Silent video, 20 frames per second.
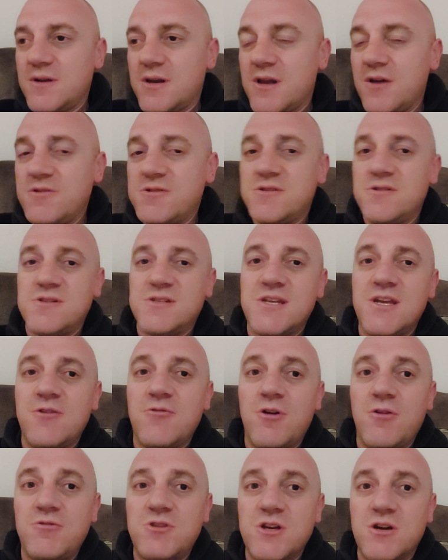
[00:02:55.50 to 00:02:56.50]
close to
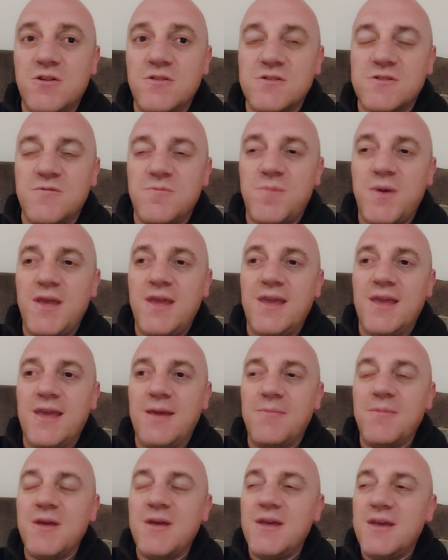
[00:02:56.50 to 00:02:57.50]
zero chance of beating
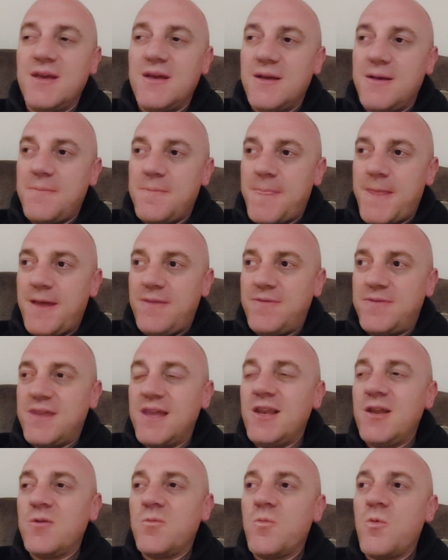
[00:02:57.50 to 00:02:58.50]
him. And
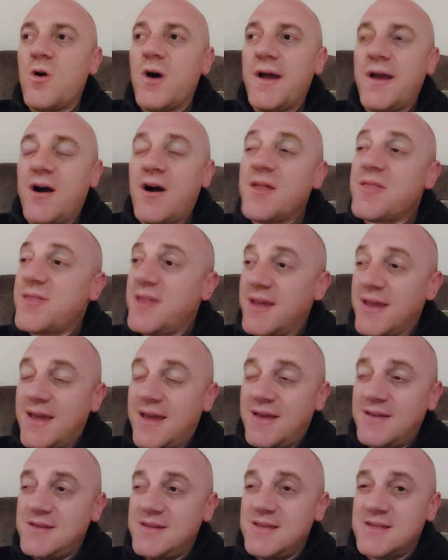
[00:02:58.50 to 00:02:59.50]
Dillian Whyte, I think,
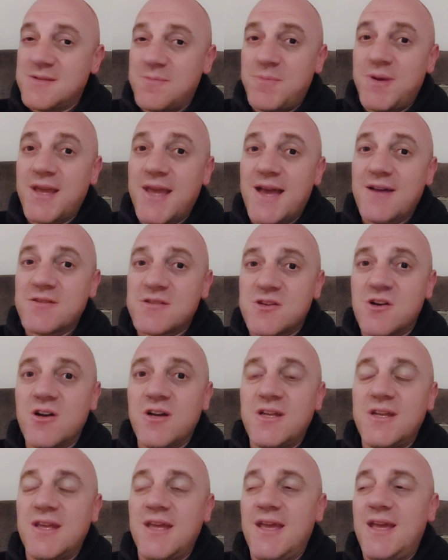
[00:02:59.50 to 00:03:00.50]
is a big
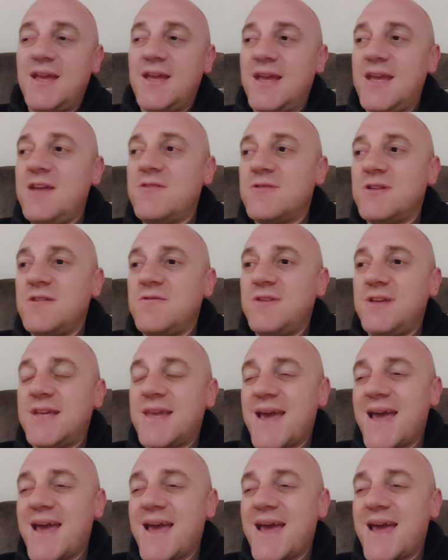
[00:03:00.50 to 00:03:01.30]
outsider here. Even if he